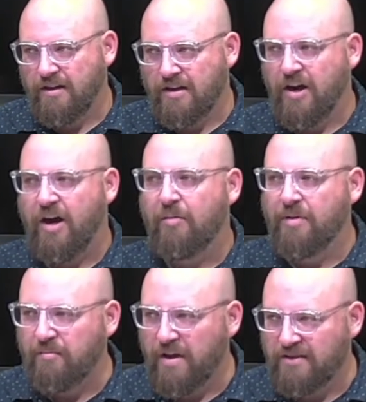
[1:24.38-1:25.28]

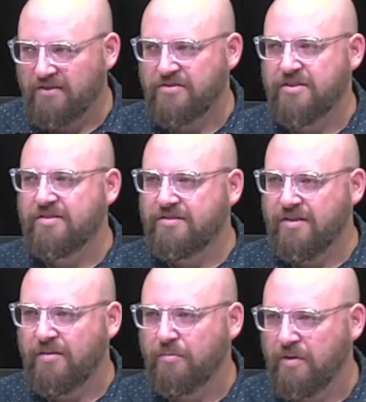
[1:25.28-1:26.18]
common messages
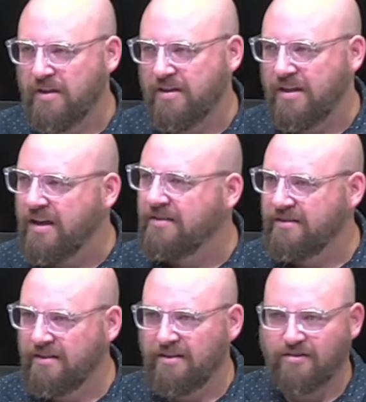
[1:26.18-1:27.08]
that we get
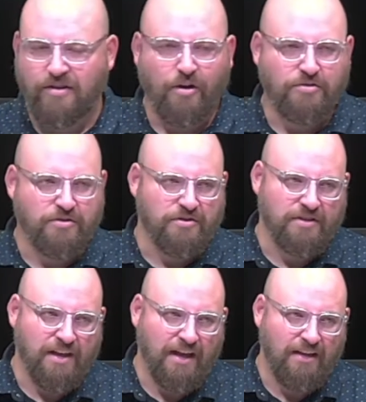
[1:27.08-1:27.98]
in culture
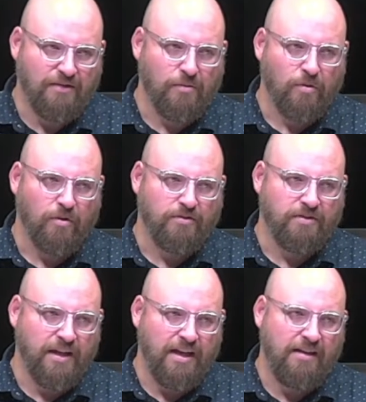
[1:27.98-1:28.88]
today, in the world
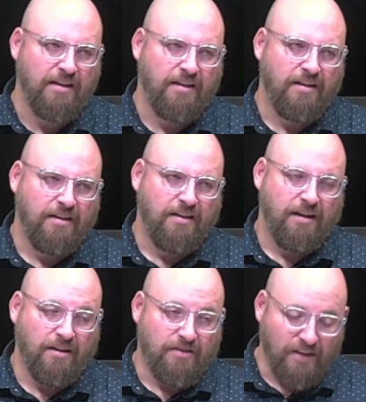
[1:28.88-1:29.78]
today.
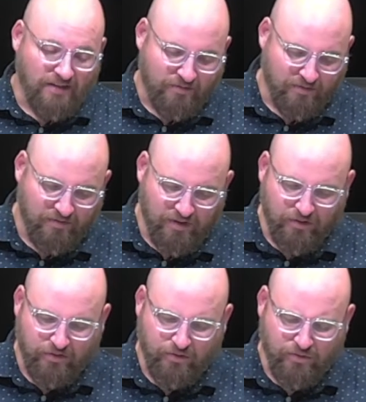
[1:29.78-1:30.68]
This
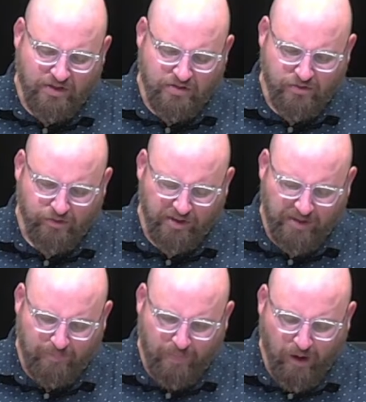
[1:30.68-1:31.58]
reveals who we
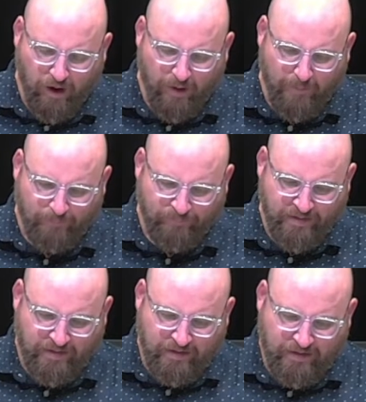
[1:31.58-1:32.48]
truly are.
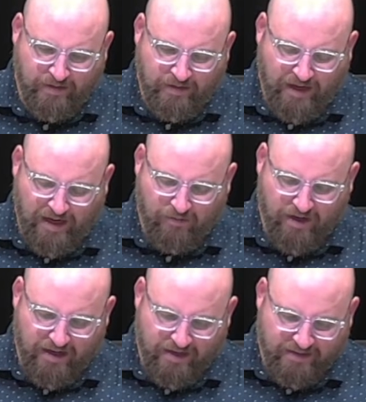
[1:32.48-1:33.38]
I
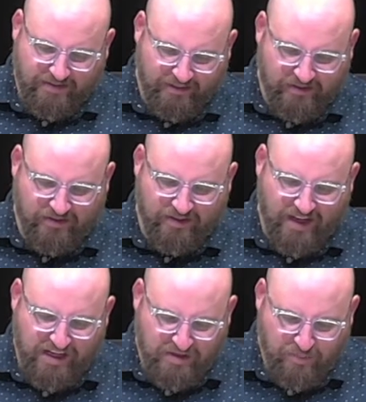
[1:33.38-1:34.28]
want to kind of set the
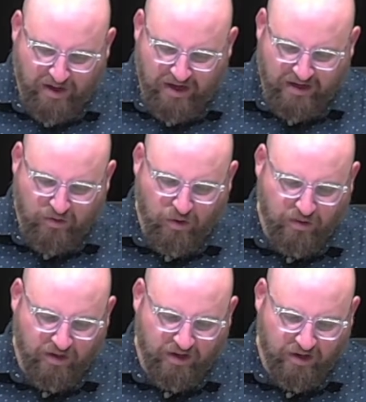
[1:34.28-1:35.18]
stage by
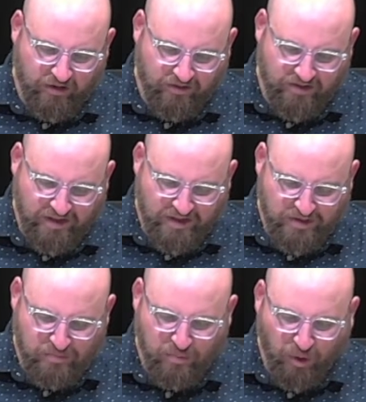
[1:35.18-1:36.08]
quoting R.C.
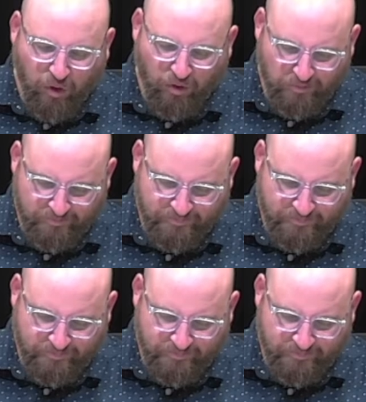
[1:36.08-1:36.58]
Sproul.